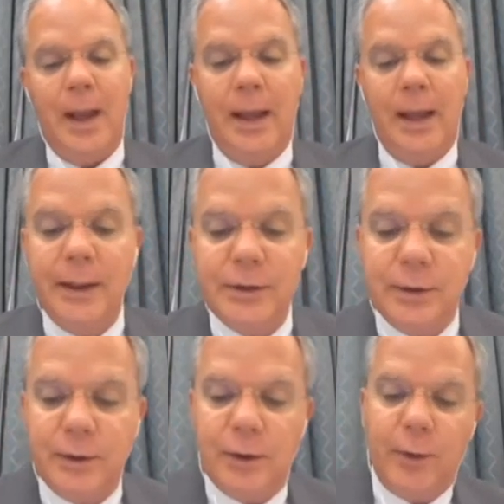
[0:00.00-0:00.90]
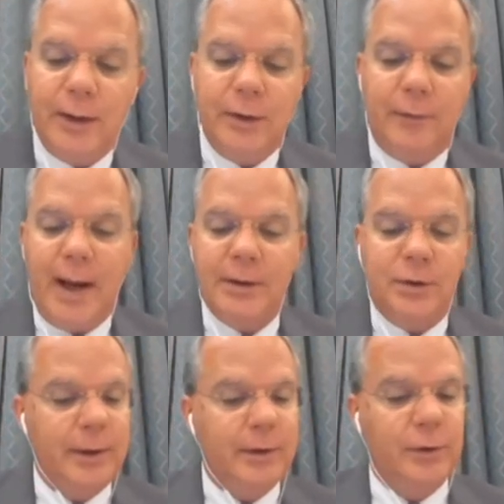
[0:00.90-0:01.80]
In addition, the director of
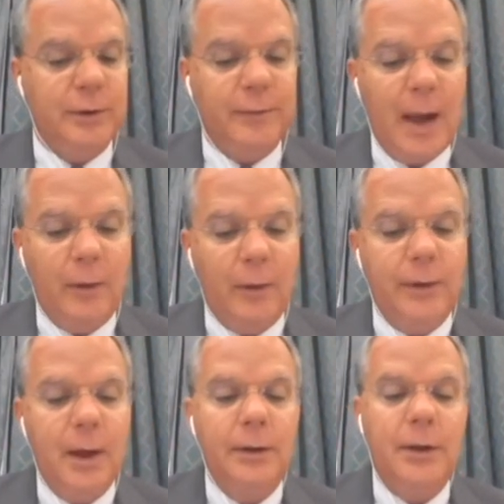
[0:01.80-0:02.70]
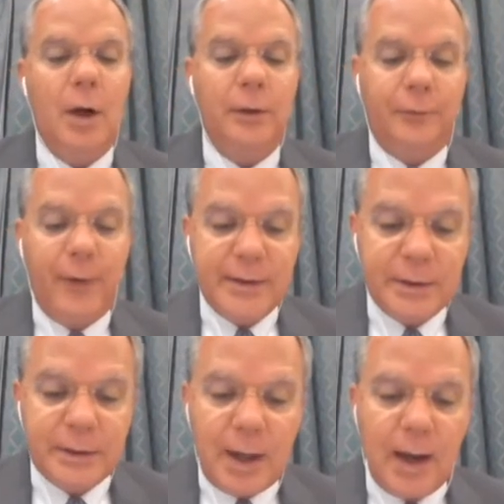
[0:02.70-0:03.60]
National Institutes of Health, Dr.
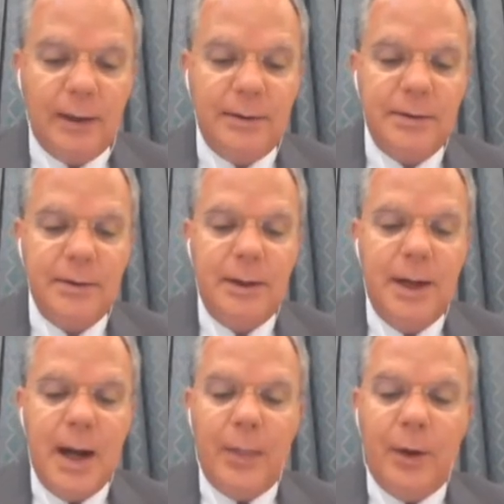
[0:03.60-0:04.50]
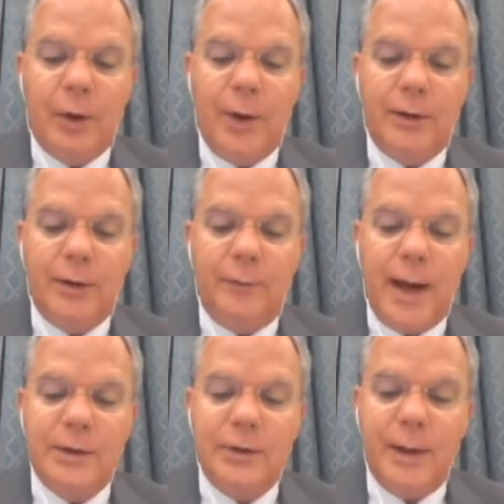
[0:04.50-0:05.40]
Francis Collins, and the director of
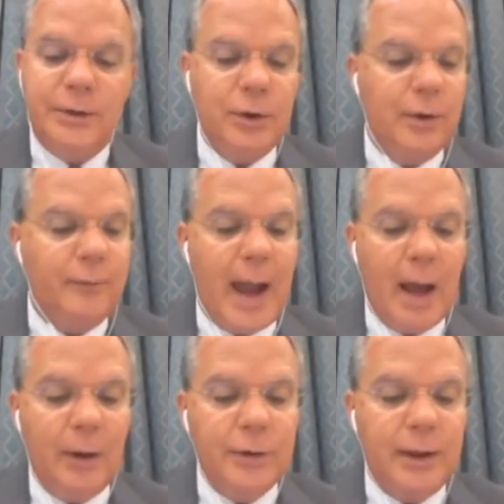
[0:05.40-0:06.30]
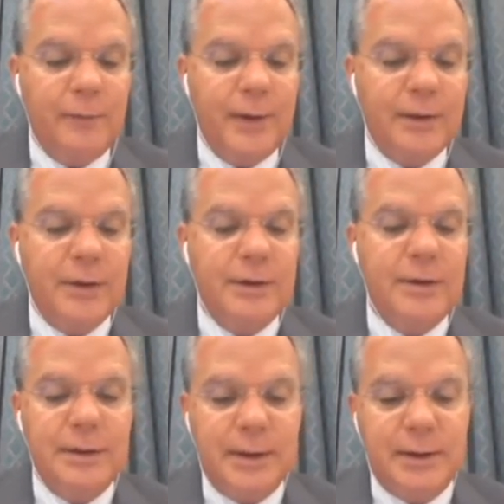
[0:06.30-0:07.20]
National Institute of Allergy and Infectious
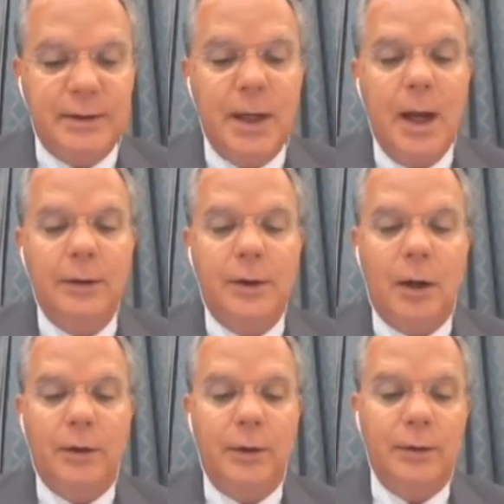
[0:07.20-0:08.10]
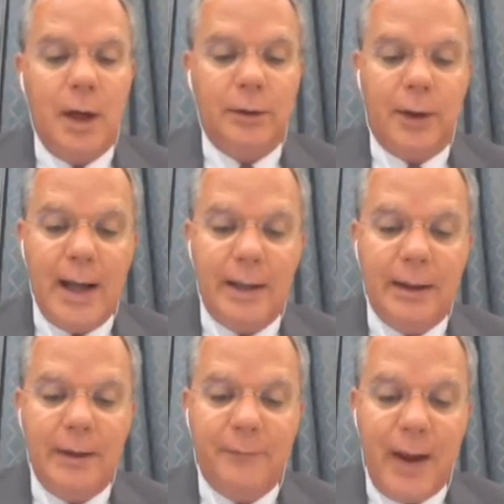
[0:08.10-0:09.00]
Diseases, Dr.
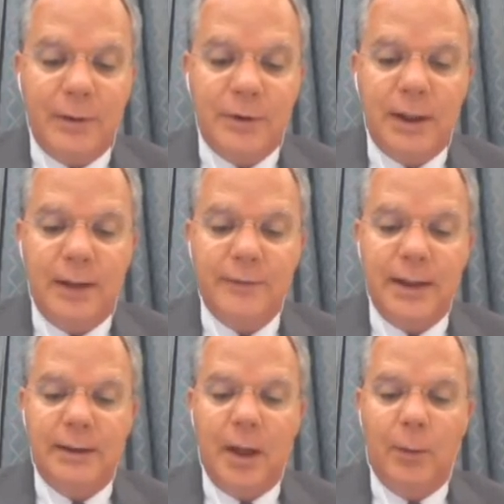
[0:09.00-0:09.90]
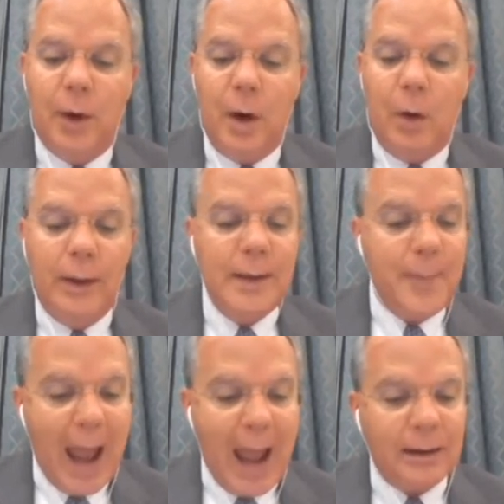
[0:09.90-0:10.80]
Anthony Fauci, have said they will only
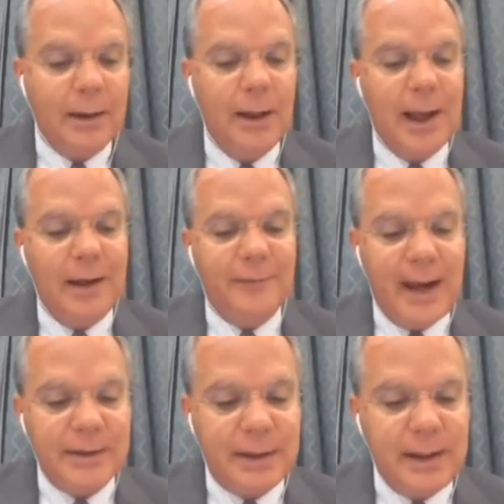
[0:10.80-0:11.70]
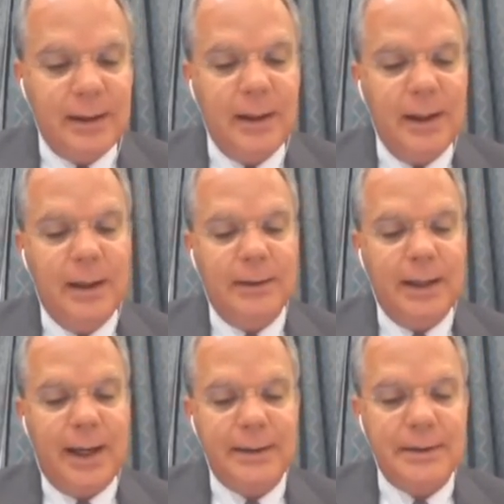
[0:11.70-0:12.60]
back a vaccine
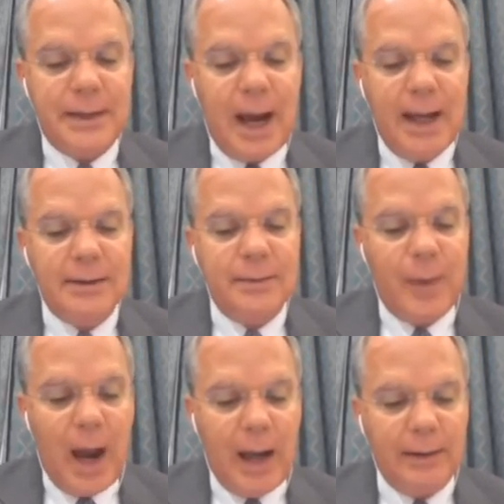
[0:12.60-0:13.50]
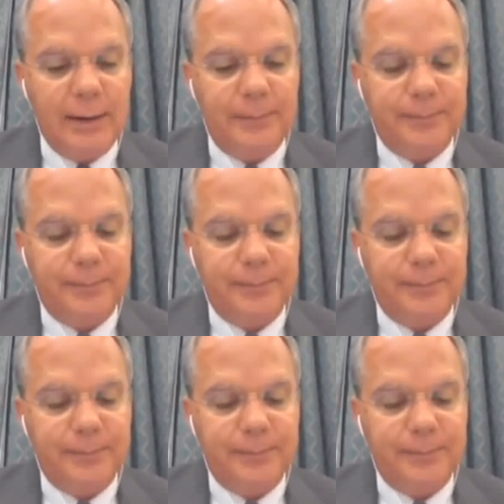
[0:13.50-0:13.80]
that has science behind it.